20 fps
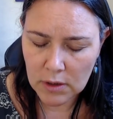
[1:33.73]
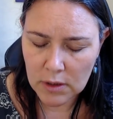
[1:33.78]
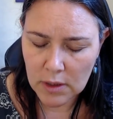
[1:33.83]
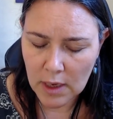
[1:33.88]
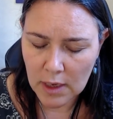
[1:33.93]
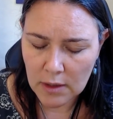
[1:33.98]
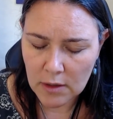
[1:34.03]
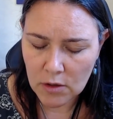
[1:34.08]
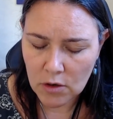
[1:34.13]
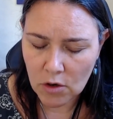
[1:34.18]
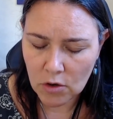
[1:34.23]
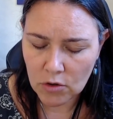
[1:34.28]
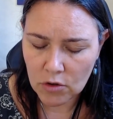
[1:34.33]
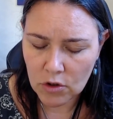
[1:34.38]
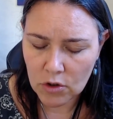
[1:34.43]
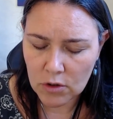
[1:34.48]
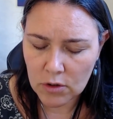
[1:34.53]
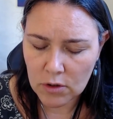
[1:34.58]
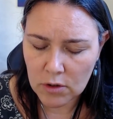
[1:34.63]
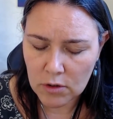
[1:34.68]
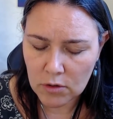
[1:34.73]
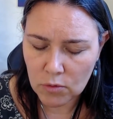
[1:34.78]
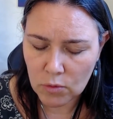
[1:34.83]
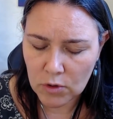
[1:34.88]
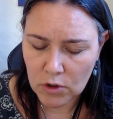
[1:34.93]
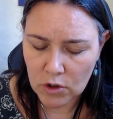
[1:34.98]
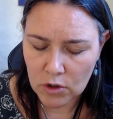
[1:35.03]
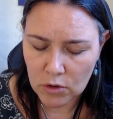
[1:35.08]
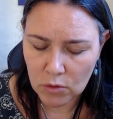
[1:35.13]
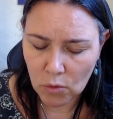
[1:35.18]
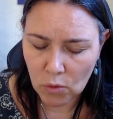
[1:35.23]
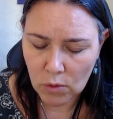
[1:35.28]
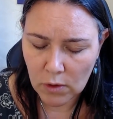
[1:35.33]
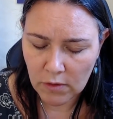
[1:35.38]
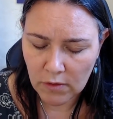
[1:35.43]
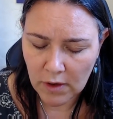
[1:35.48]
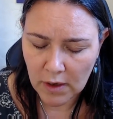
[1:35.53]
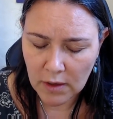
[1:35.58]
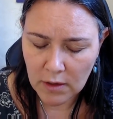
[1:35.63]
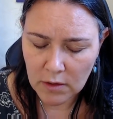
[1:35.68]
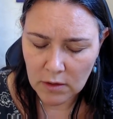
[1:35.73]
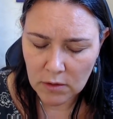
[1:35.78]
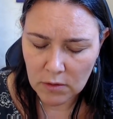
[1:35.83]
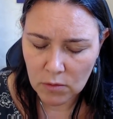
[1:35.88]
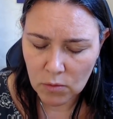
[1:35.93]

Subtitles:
that consciousness which is all of us,